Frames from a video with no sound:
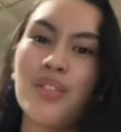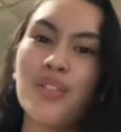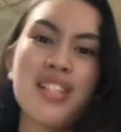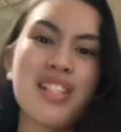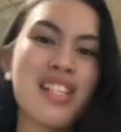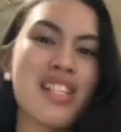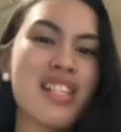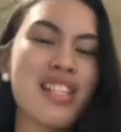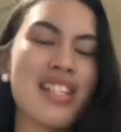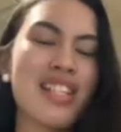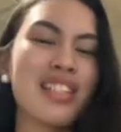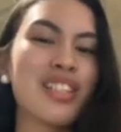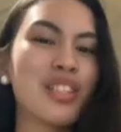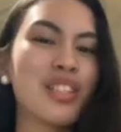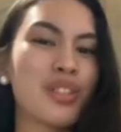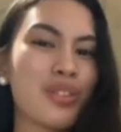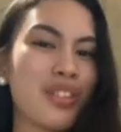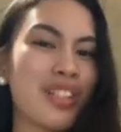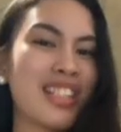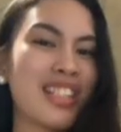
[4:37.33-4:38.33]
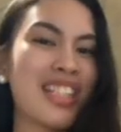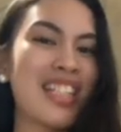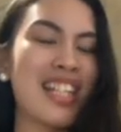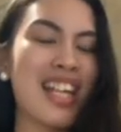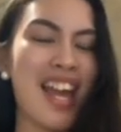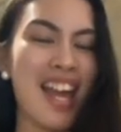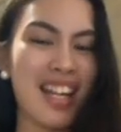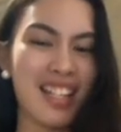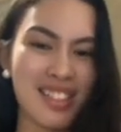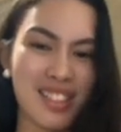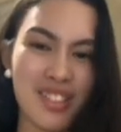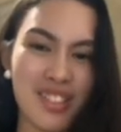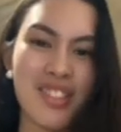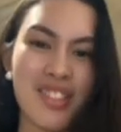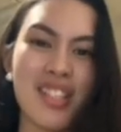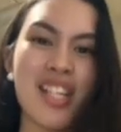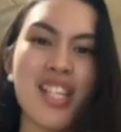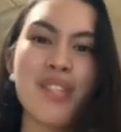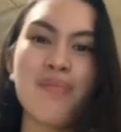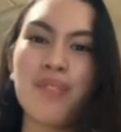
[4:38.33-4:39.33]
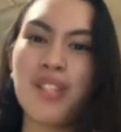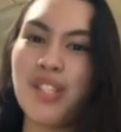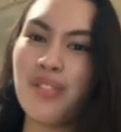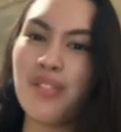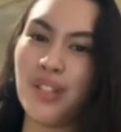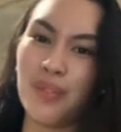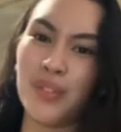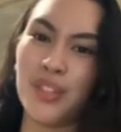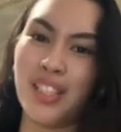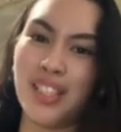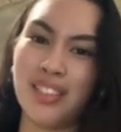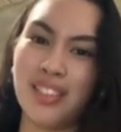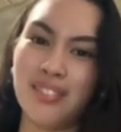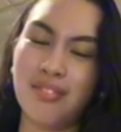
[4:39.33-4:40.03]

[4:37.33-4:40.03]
resistance training exercise prescription.